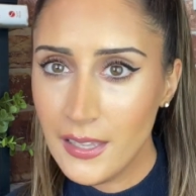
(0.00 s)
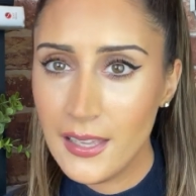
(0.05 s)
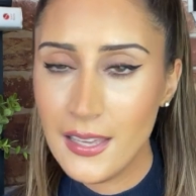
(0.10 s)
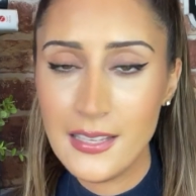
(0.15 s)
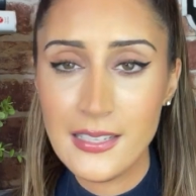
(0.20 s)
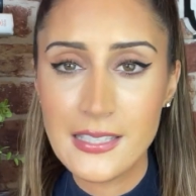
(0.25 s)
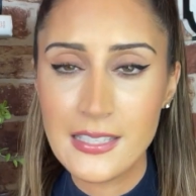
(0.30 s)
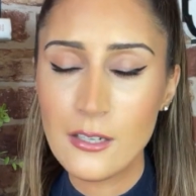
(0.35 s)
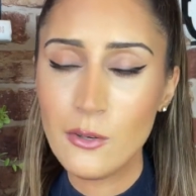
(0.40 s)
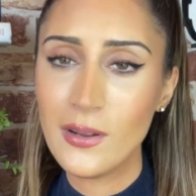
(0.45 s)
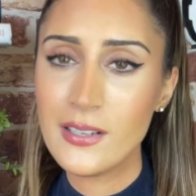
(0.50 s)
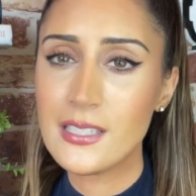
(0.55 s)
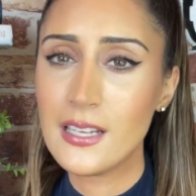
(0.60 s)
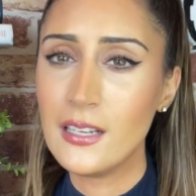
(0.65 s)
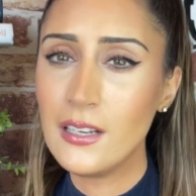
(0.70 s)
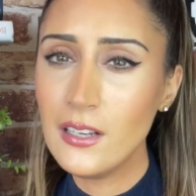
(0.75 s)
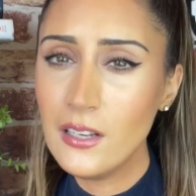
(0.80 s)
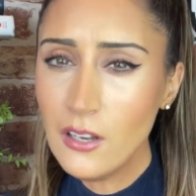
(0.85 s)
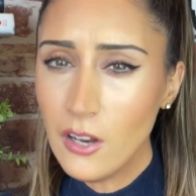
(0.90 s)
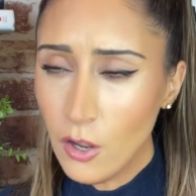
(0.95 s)
He still has a
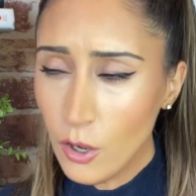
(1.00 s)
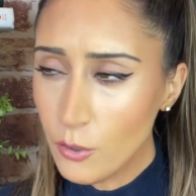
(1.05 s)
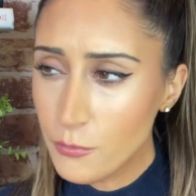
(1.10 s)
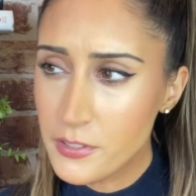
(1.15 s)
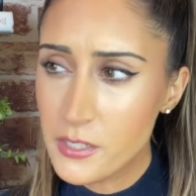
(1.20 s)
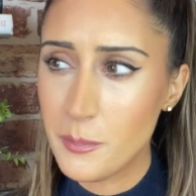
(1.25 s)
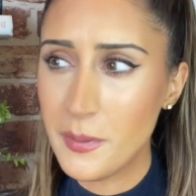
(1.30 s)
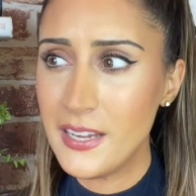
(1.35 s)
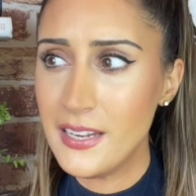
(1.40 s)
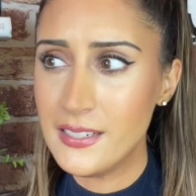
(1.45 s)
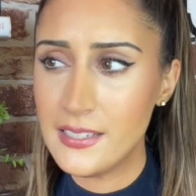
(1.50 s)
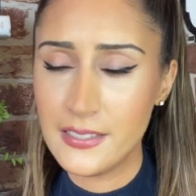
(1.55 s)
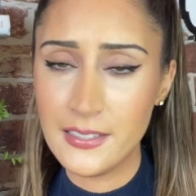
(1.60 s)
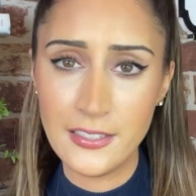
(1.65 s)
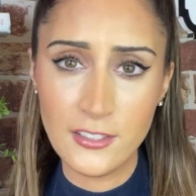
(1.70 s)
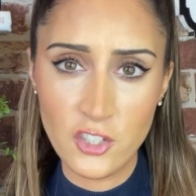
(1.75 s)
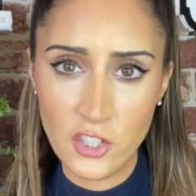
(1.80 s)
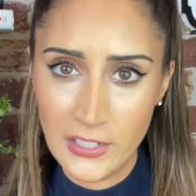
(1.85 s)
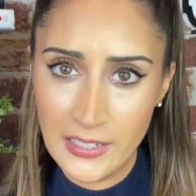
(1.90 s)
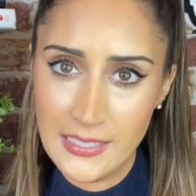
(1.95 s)
lot of speed and
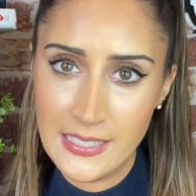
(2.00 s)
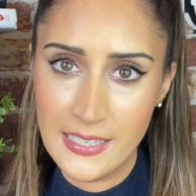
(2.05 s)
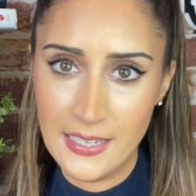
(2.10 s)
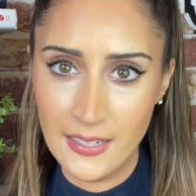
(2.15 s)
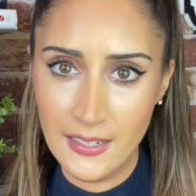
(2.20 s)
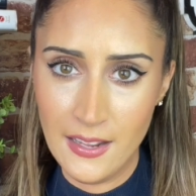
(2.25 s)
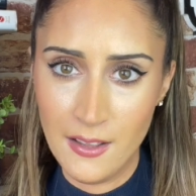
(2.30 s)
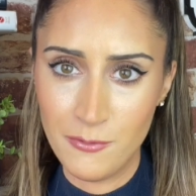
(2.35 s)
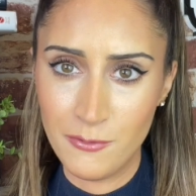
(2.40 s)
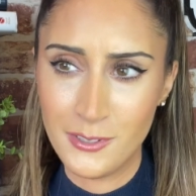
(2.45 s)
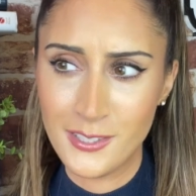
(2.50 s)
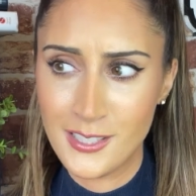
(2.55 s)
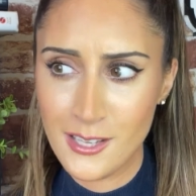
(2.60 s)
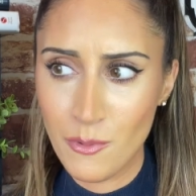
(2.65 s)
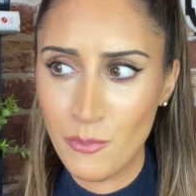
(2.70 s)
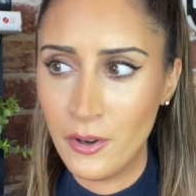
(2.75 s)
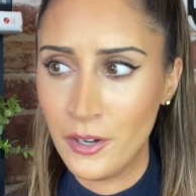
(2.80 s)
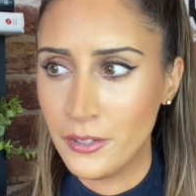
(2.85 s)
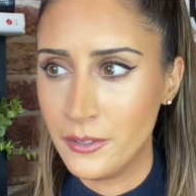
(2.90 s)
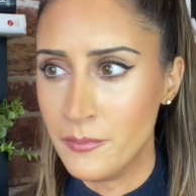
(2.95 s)
agility in him for
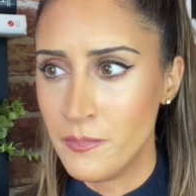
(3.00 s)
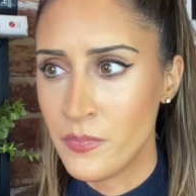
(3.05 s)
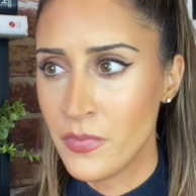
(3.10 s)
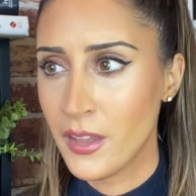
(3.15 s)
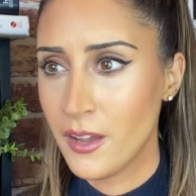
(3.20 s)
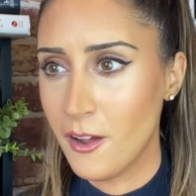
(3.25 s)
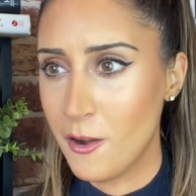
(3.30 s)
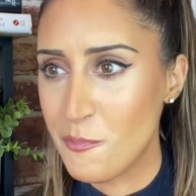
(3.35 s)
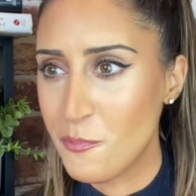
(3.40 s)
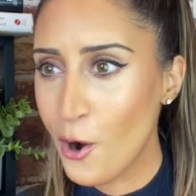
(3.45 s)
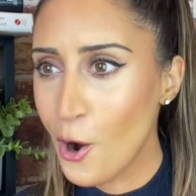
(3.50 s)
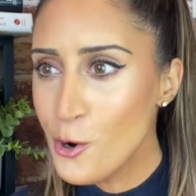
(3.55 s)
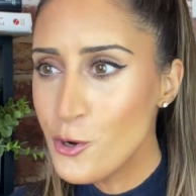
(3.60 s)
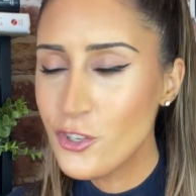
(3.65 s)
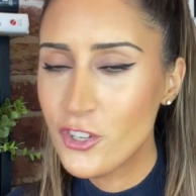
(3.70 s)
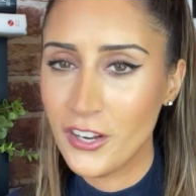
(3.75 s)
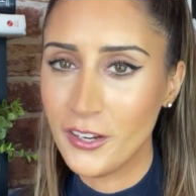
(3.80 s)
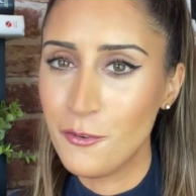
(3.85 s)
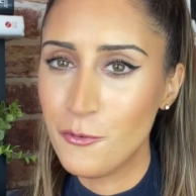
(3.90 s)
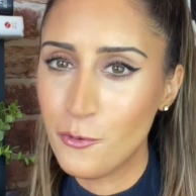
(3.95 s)
someone
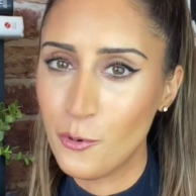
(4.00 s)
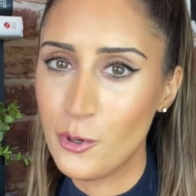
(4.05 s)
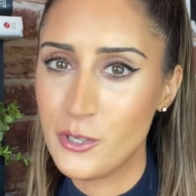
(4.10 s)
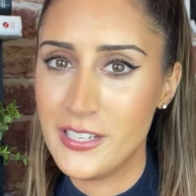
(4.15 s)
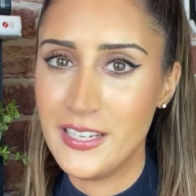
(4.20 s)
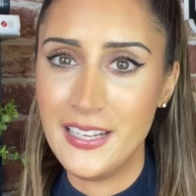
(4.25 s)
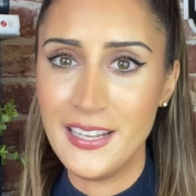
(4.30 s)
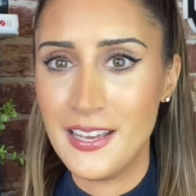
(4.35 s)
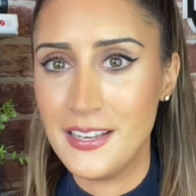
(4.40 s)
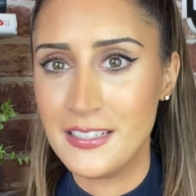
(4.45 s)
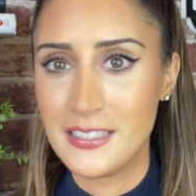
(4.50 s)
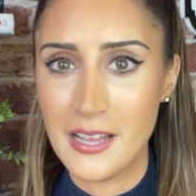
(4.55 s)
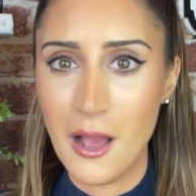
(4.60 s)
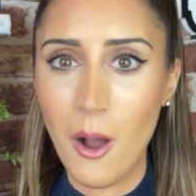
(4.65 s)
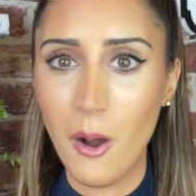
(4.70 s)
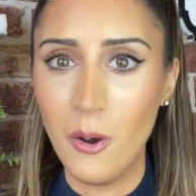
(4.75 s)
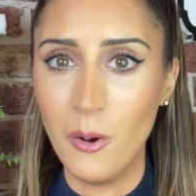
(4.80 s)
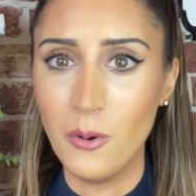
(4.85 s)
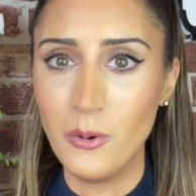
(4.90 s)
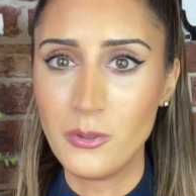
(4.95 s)
approaching 40 years
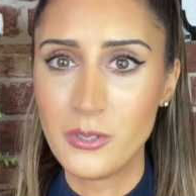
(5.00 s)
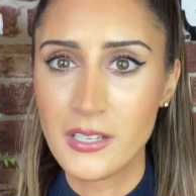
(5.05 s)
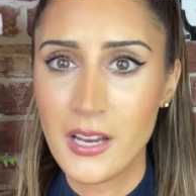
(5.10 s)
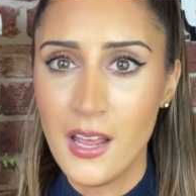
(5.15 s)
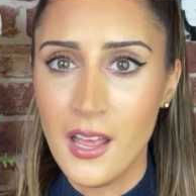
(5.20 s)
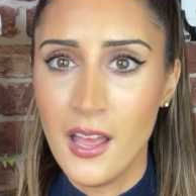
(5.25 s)
old.